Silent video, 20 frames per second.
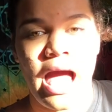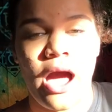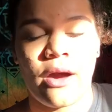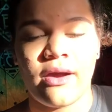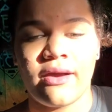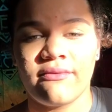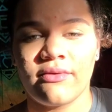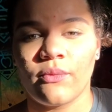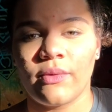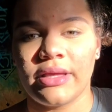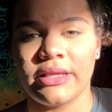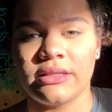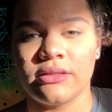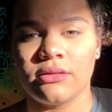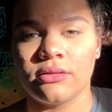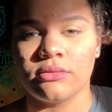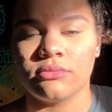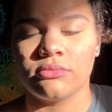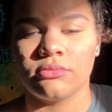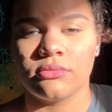However,
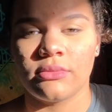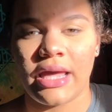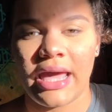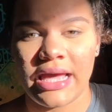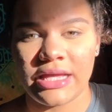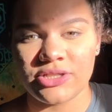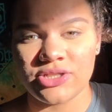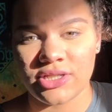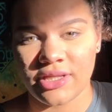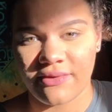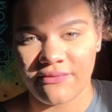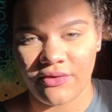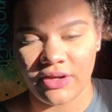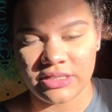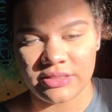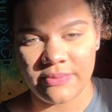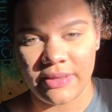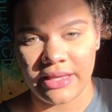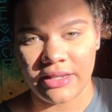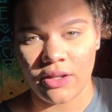when Angela
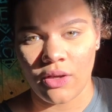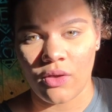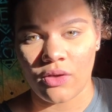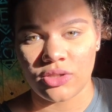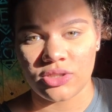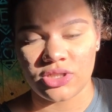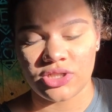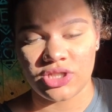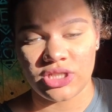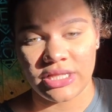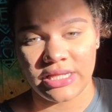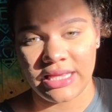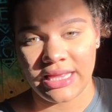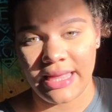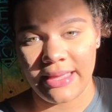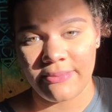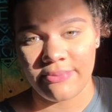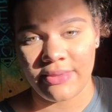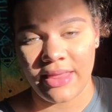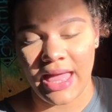first met Knowles, she
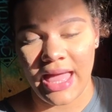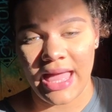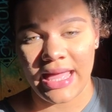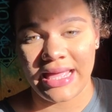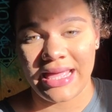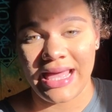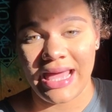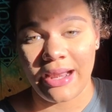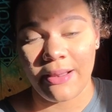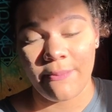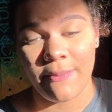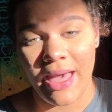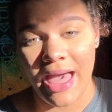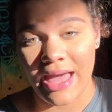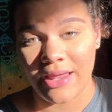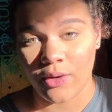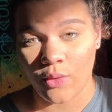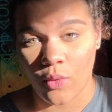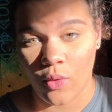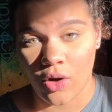claimed that he had a
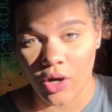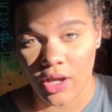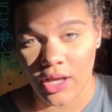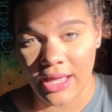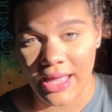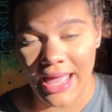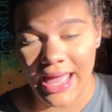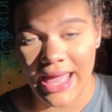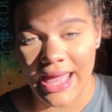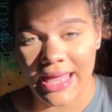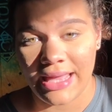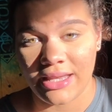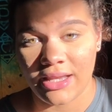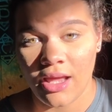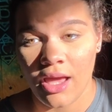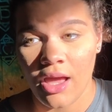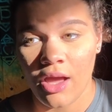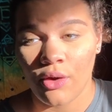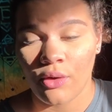bad aura, and